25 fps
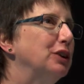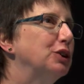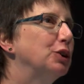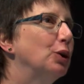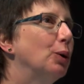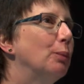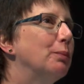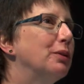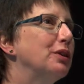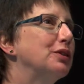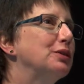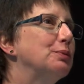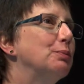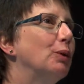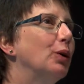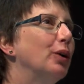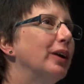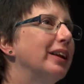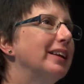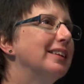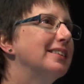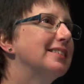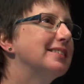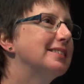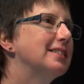job this
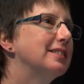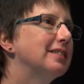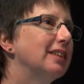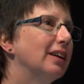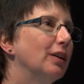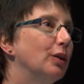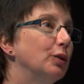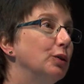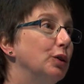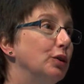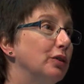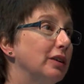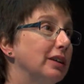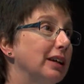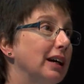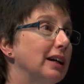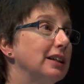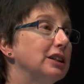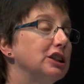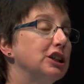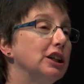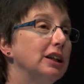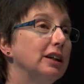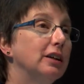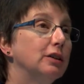morning is to tell you that
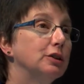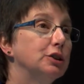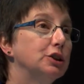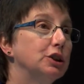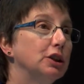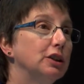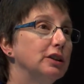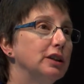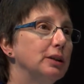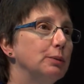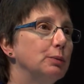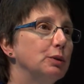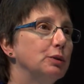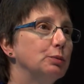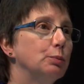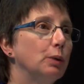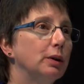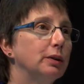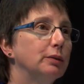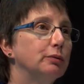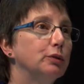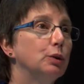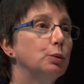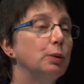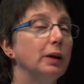actually our journey was
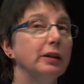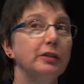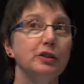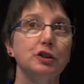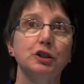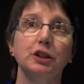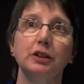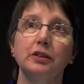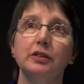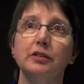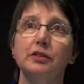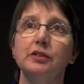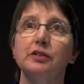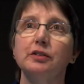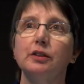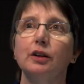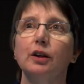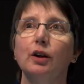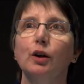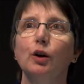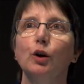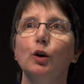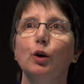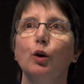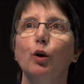one of questions,
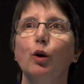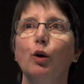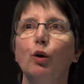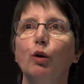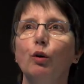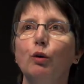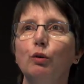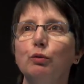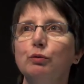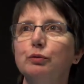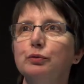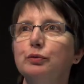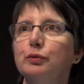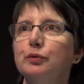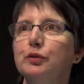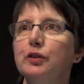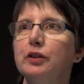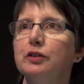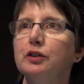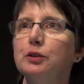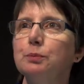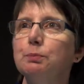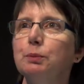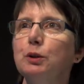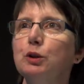of
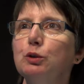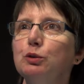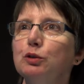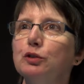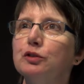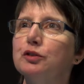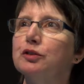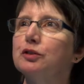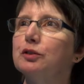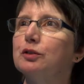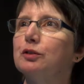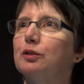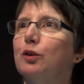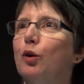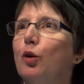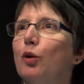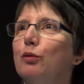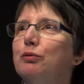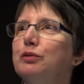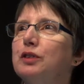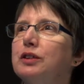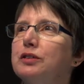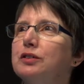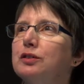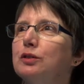disputes,
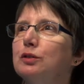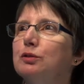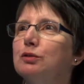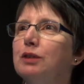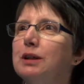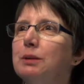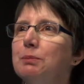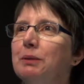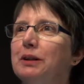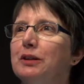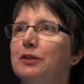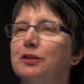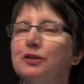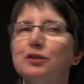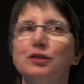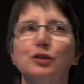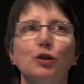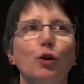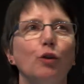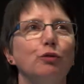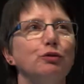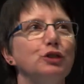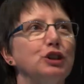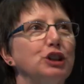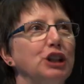of disagreements,
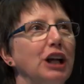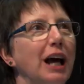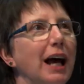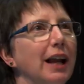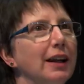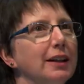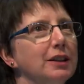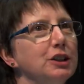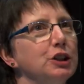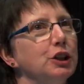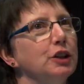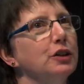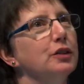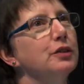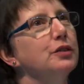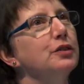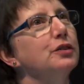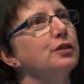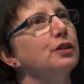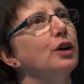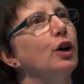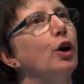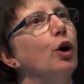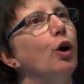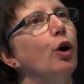of
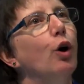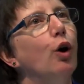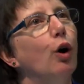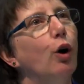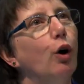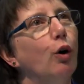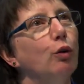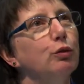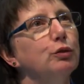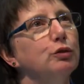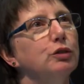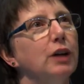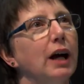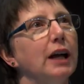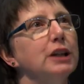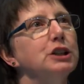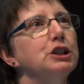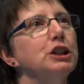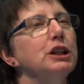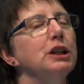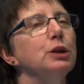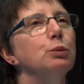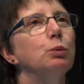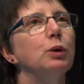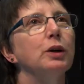challenges, of
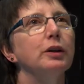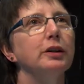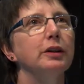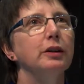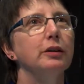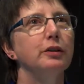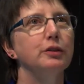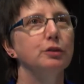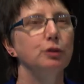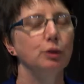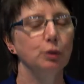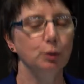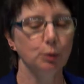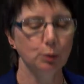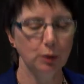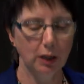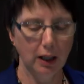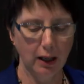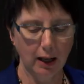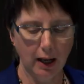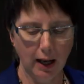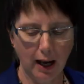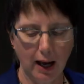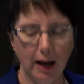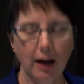gradually working through
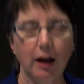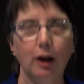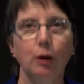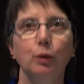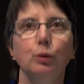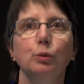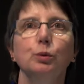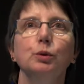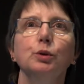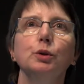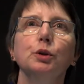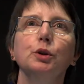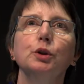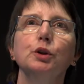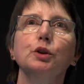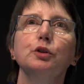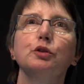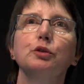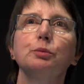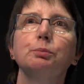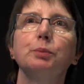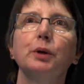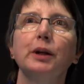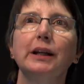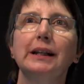how
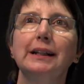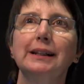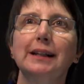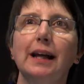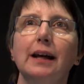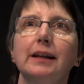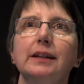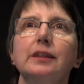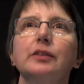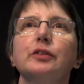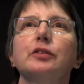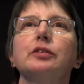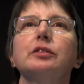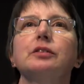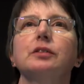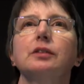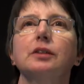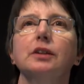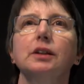to bring light